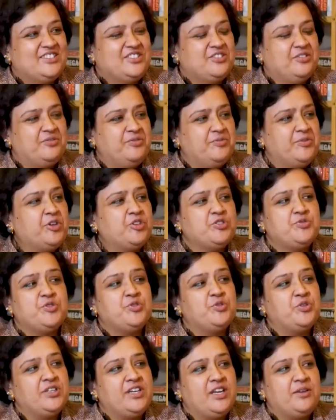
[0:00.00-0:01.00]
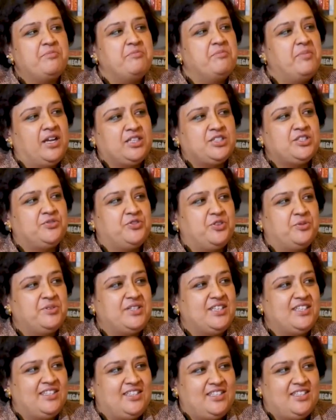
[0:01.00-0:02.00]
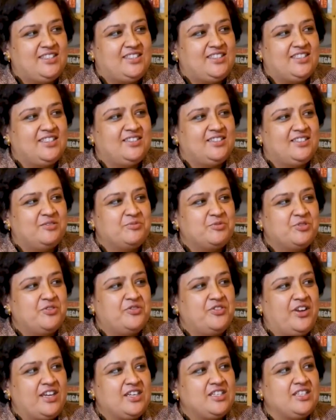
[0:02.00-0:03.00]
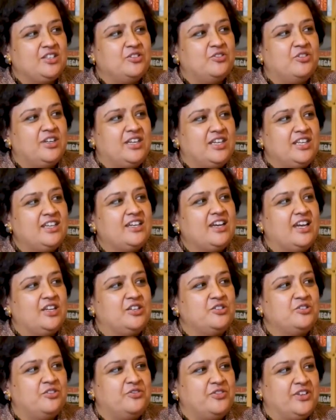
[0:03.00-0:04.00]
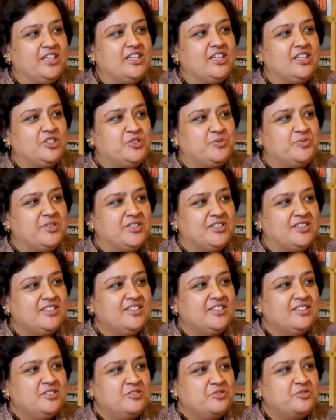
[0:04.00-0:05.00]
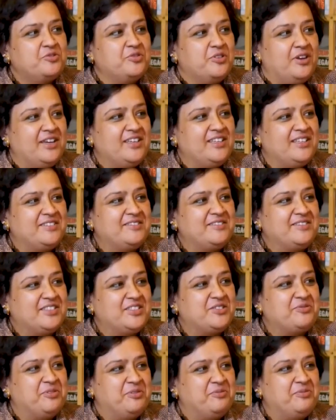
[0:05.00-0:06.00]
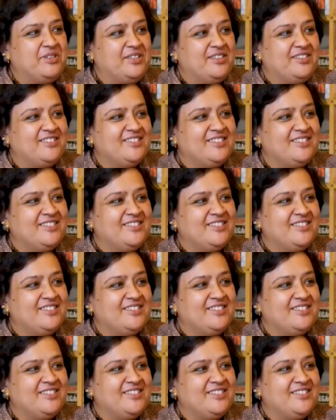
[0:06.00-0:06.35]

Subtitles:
So, because we don't get much from the East in terms of writing or any kind of engagement. So this will be